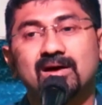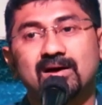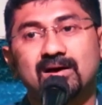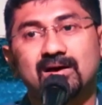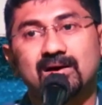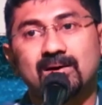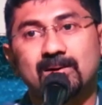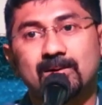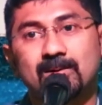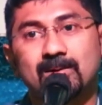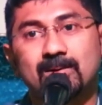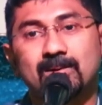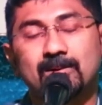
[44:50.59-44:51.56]

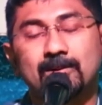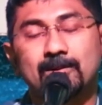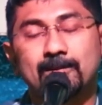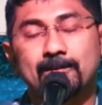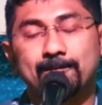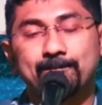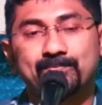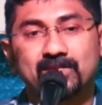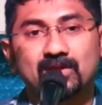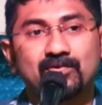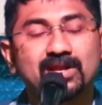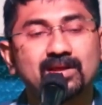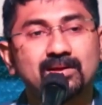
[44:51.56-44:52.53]
uh, um,
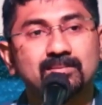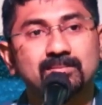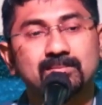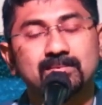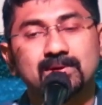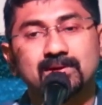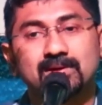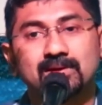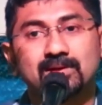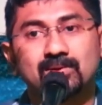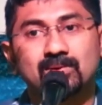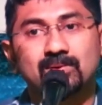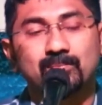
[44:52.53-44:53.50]
very
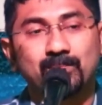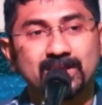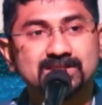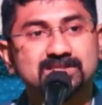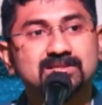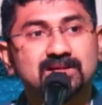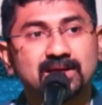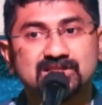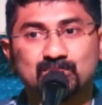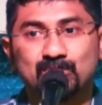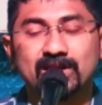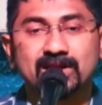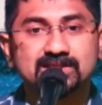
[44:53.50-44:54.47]
you know blessed
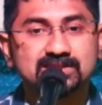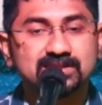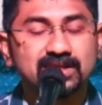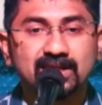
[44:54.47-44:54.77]
experience.